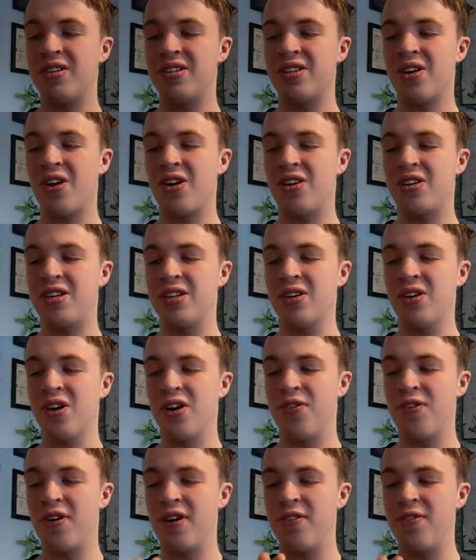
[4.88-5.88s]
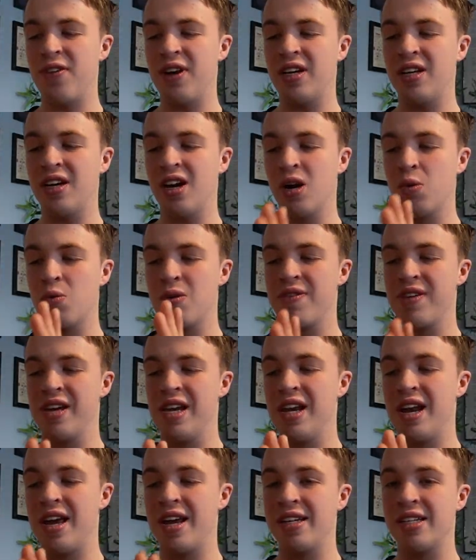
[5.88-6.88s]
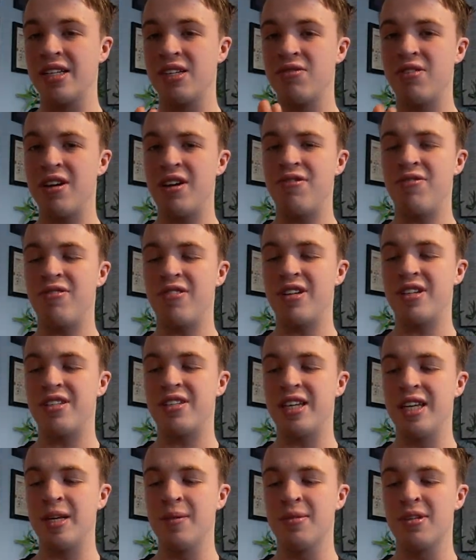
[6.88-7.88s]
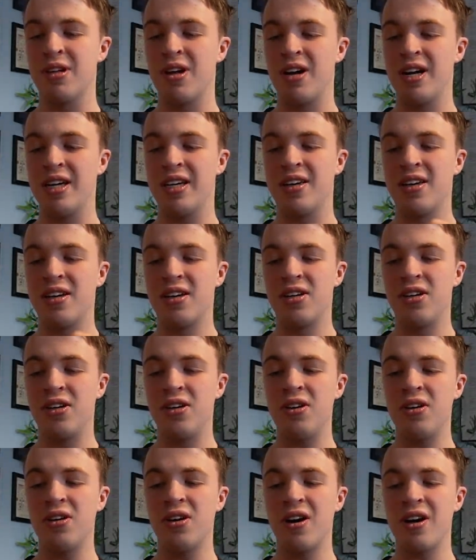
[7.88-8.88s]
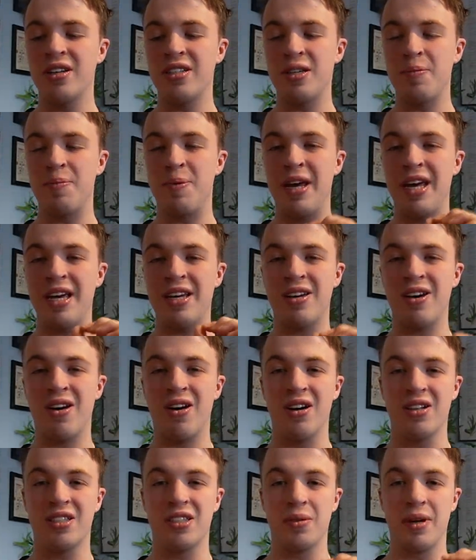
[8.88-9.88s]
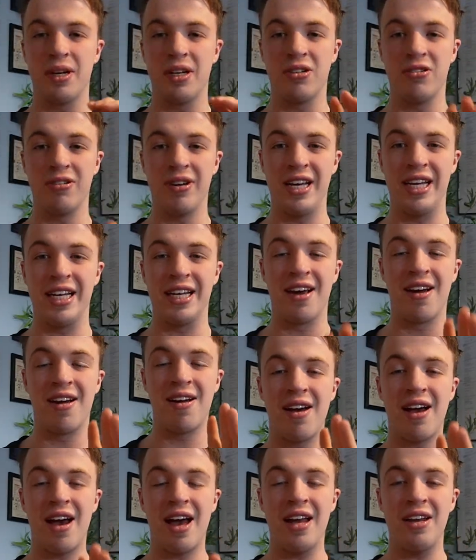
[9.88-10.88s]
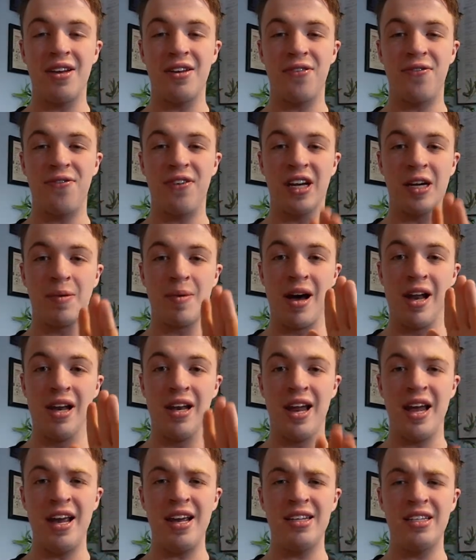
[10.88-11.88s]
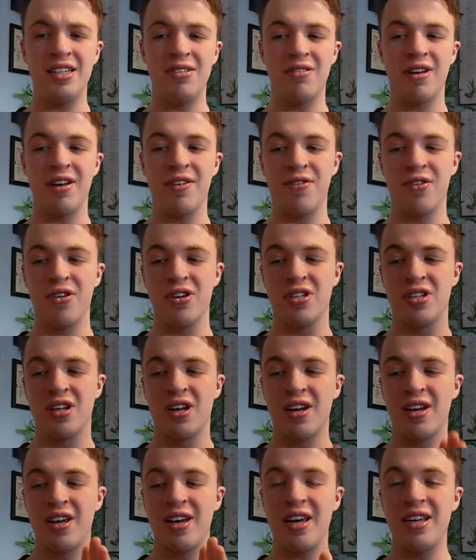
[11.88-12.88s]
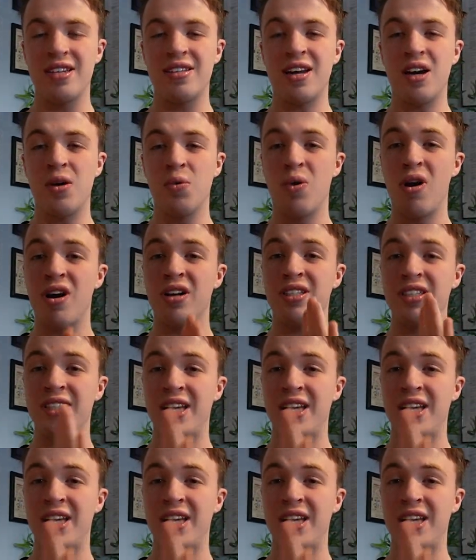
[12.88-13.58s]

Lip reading: starting off our video with a lazy river, it seems like you guys have picked Castaway Creek, and the thing about lazy rivers is that whilst